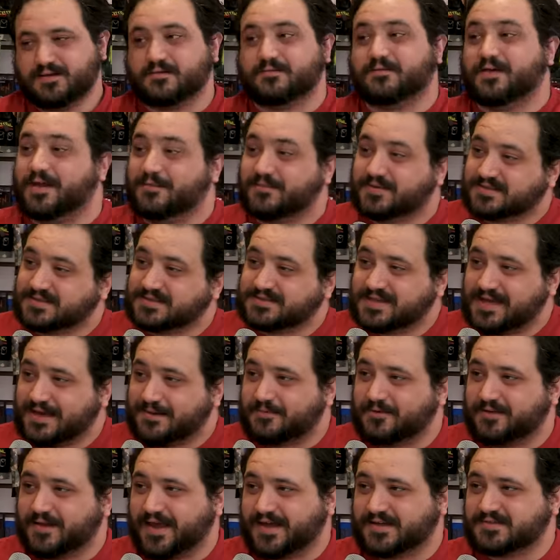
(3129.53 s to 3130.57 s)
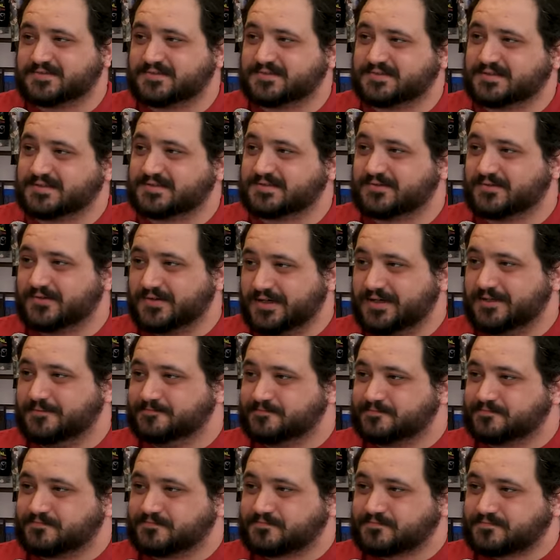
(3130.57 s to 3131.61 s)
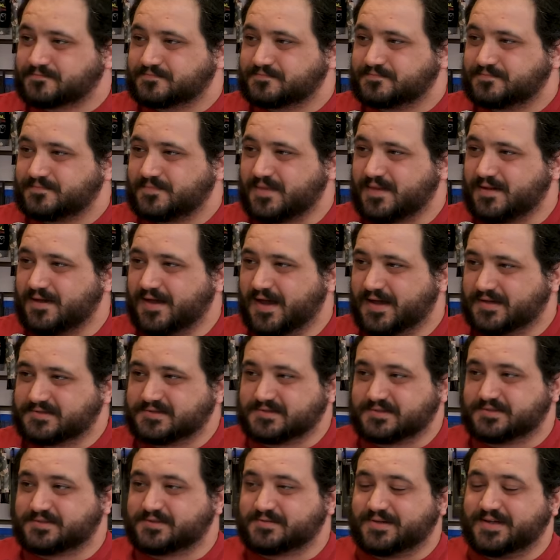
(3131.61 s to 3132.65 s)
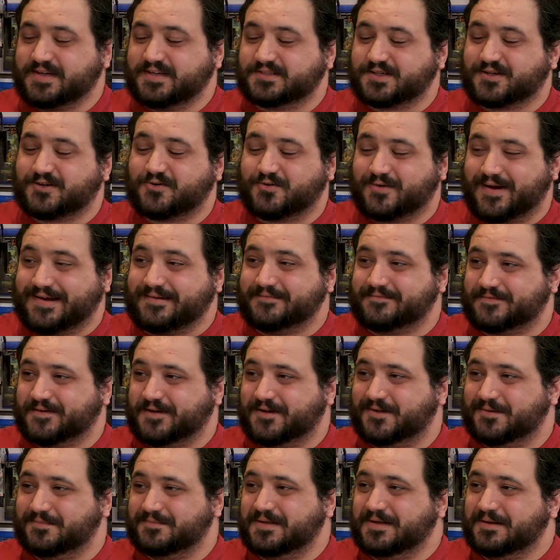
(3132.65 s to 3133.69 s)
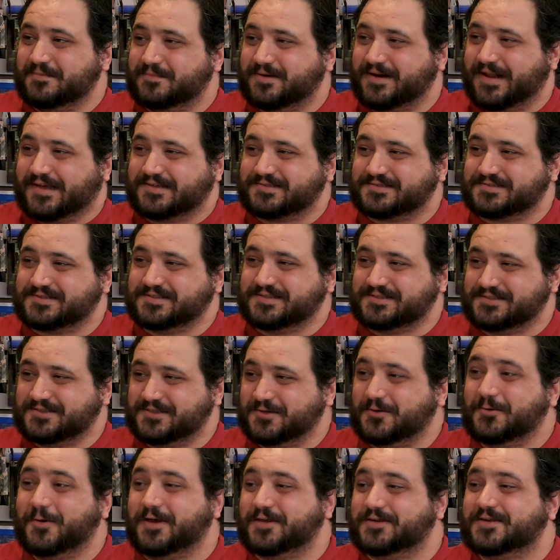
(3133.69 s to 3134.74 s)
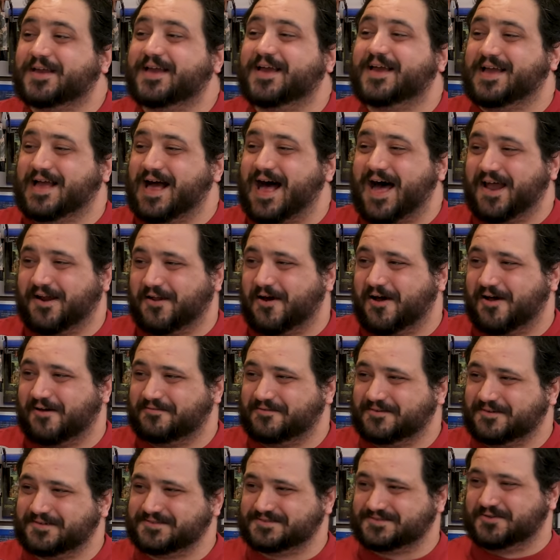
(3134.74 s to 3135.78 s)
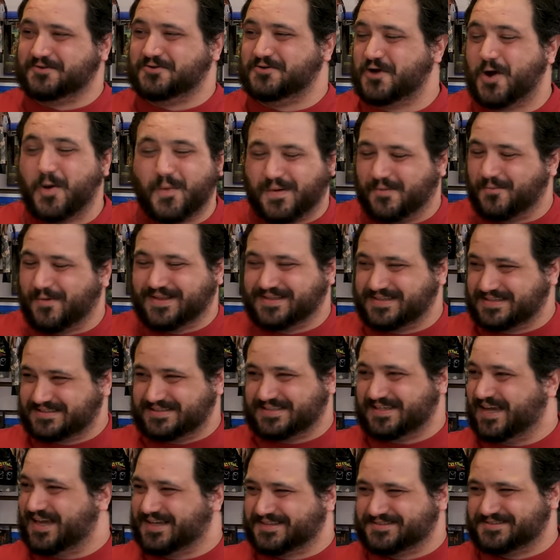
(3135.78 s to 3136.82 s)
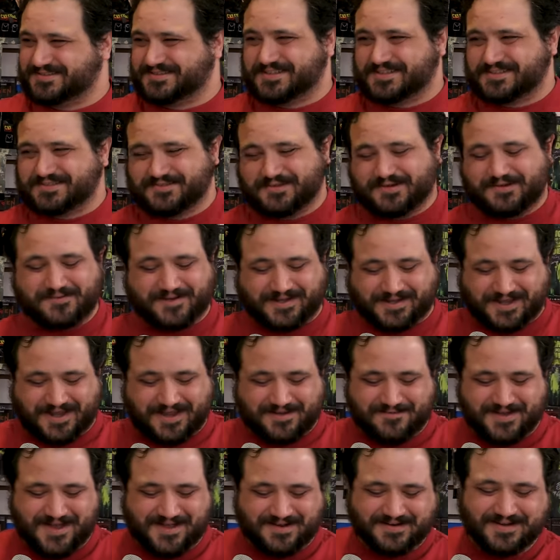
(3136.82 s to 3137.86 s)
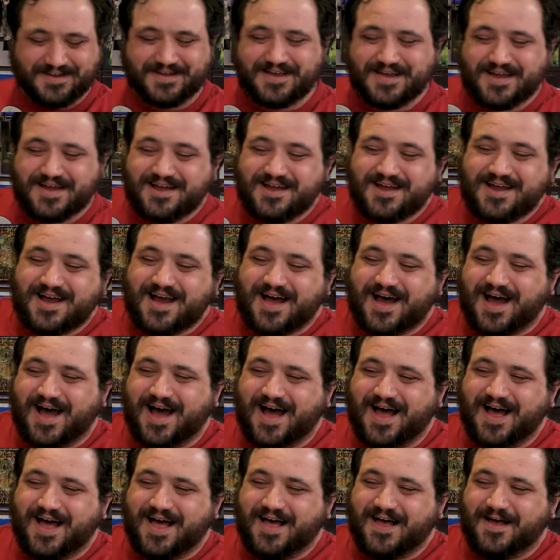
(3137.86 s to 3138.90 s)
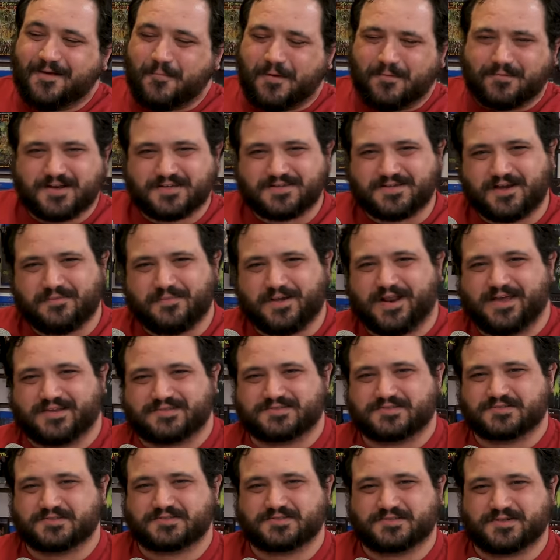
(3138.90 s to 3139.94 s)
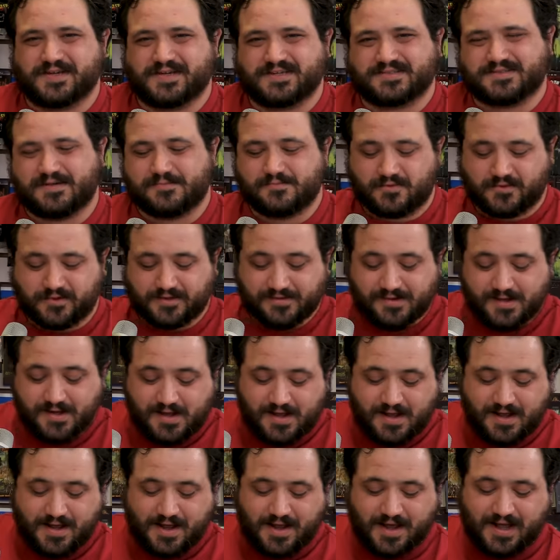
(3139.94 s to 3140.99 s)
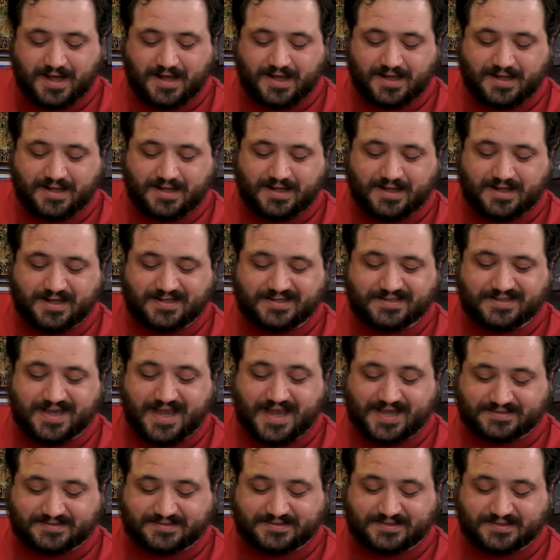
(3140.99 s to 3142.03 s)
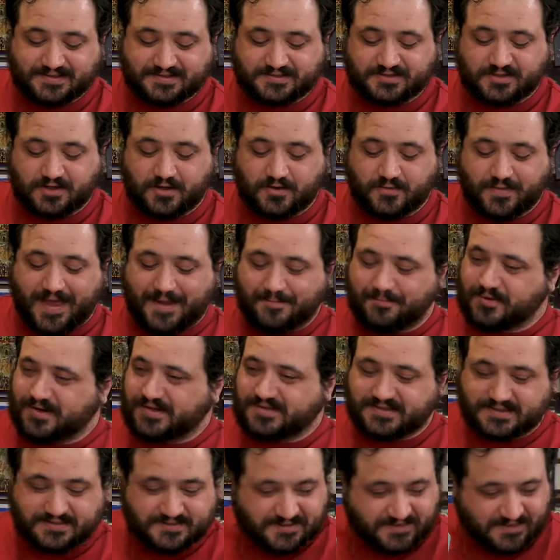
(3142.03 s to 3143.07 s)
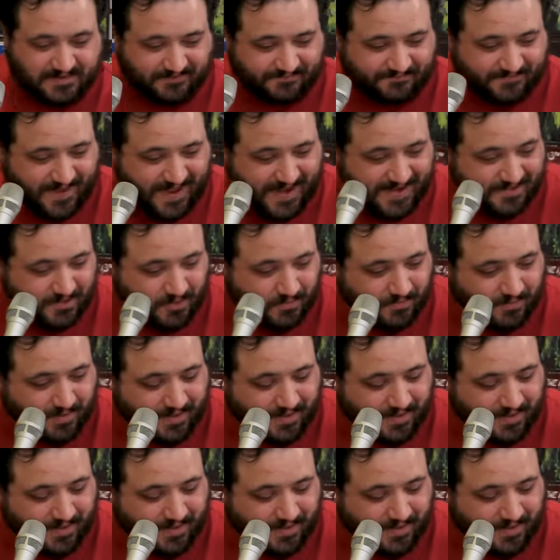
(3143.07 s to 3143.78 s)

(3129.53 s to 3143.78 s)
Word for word: Famous example Exorcist 3. Exorcist 3 is a great film, but Exorcist 2 is god awful, so no one went to see Exorcist 3 when it came out. Um, I'm going to talk about Exorcist 3 at some point. Uh, yes, so that brings us to the final